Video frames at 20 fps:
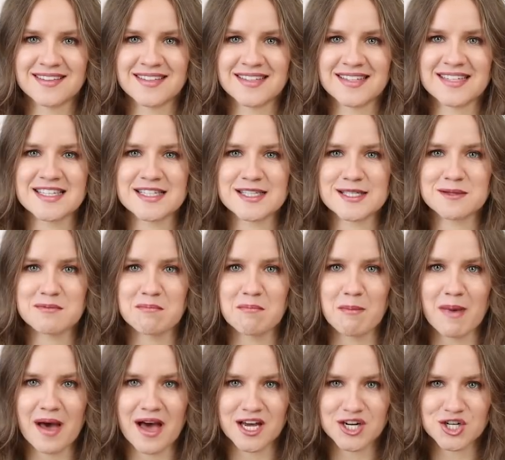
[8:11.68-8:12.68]

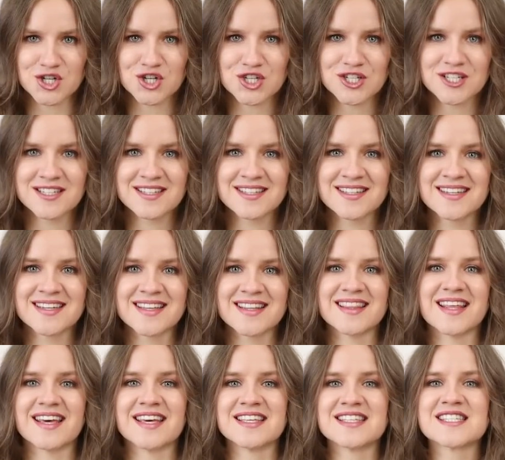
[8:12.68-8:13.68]
Smashed.
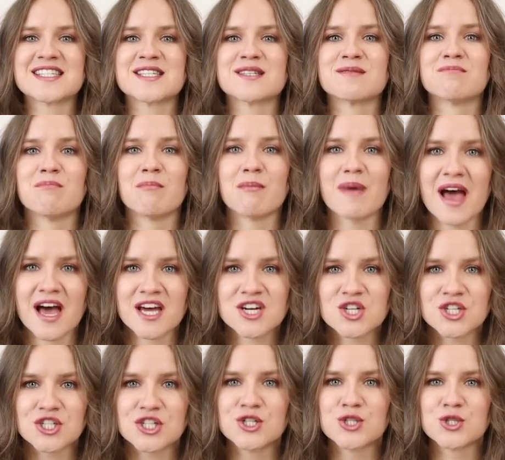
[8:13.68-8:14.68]
They
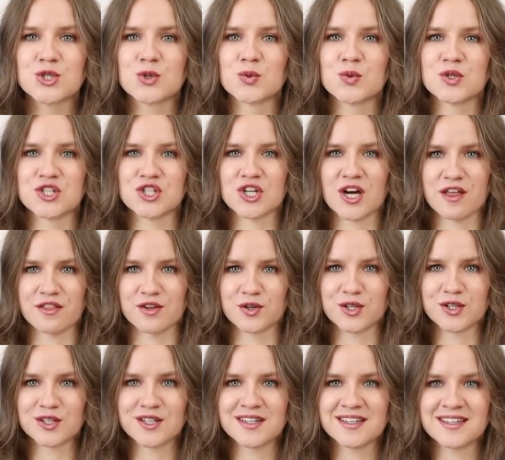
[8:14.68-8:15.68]
smashed into each other.
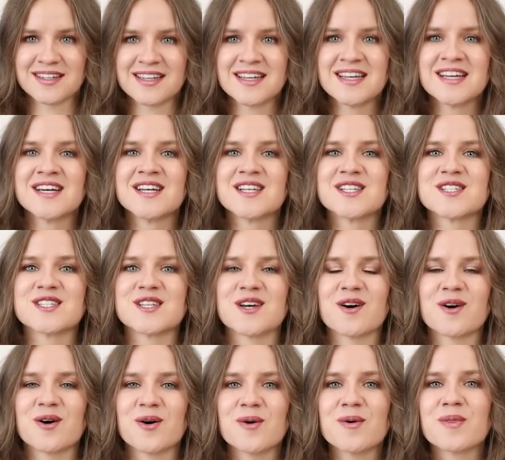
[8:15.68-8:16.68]

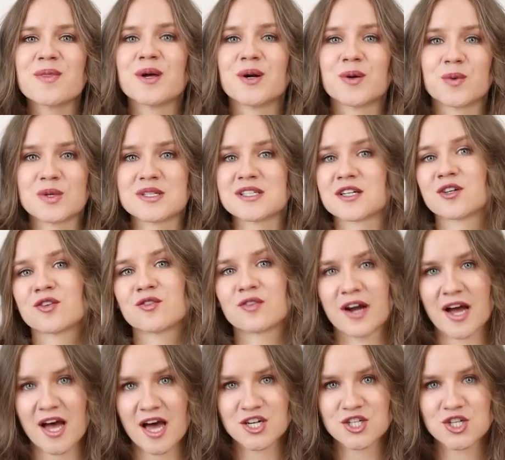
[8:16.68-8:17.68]
So there was a
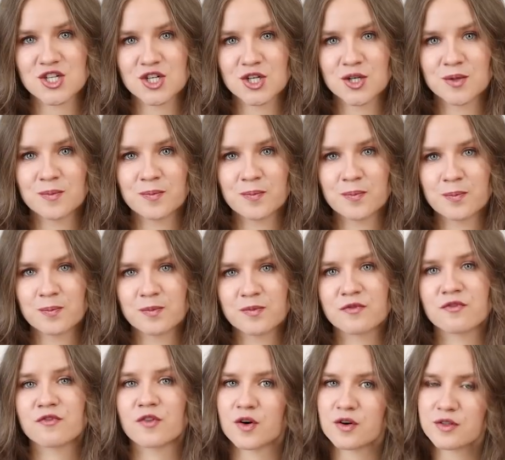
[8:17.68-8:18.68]
crash.
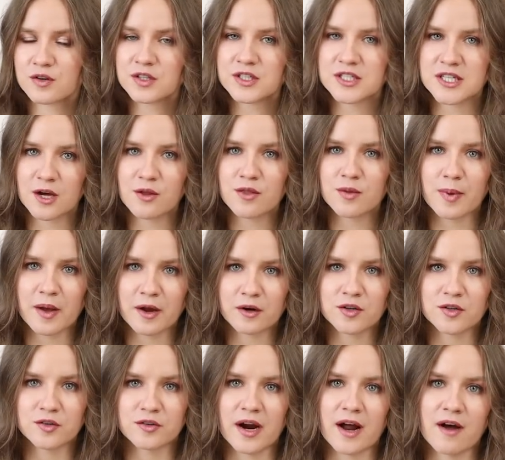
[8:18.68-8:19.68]
Further down the
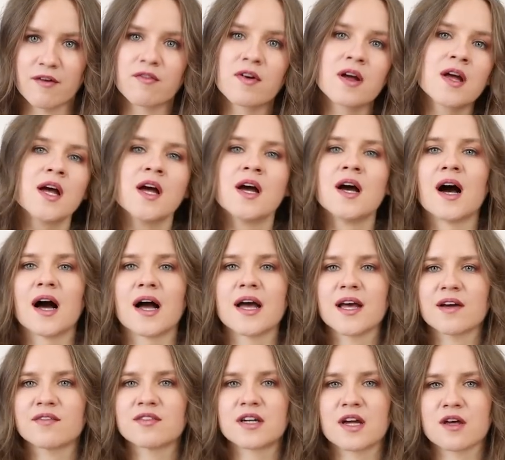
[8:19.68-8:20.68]
paragraph, I
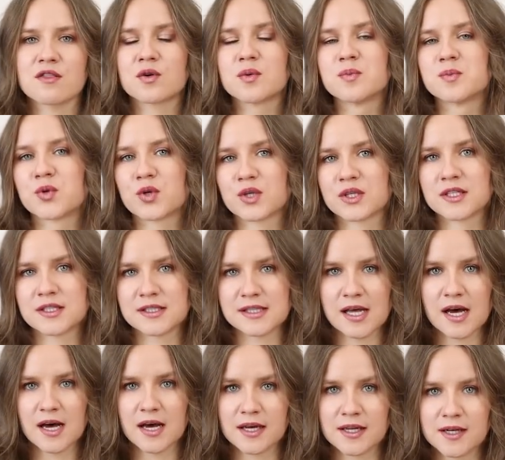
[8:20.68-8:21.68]
have another important
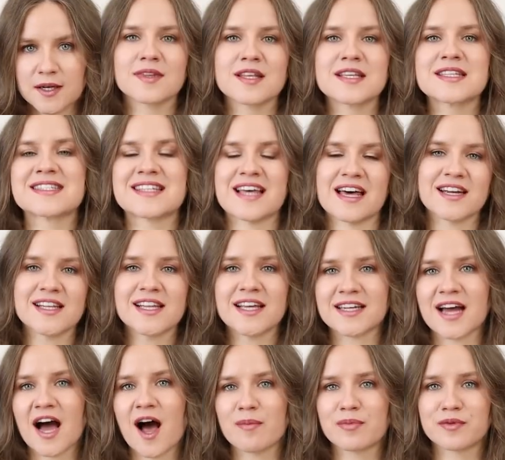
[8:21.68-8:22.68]
line. Satellite
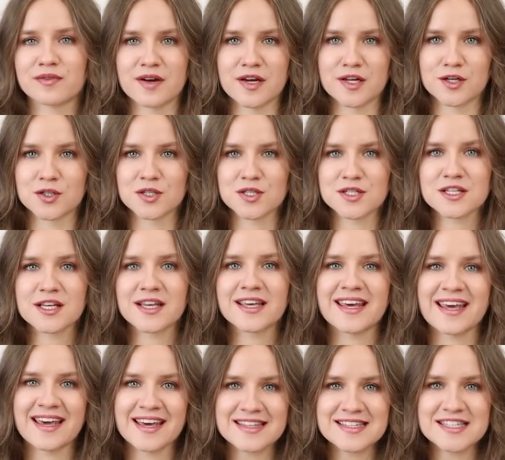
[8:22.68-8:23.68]
operators
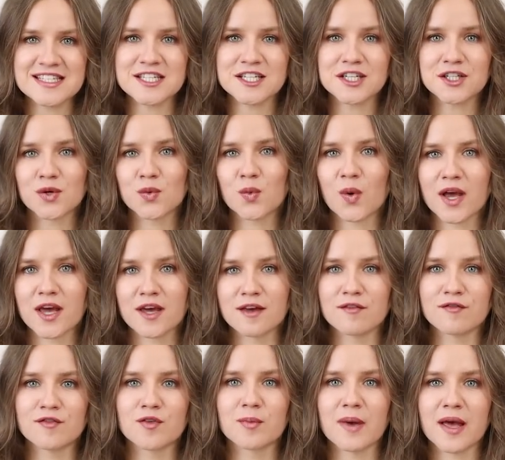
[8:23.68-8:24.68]
can steer away
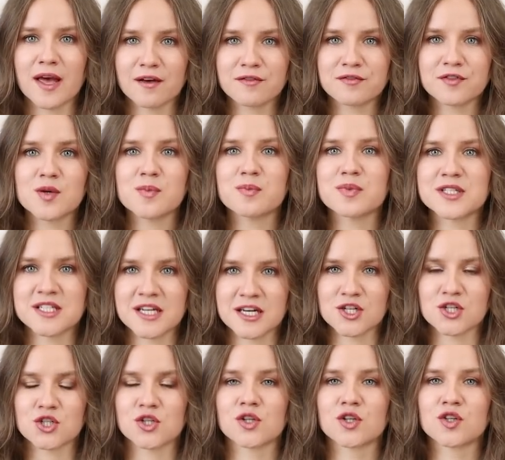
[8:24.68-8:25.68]
from every
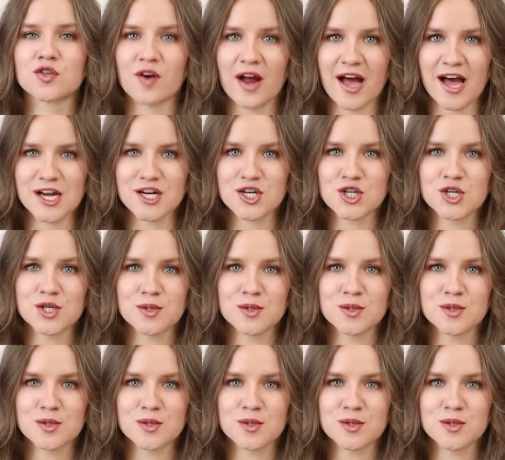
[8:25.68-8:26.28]
potential crash.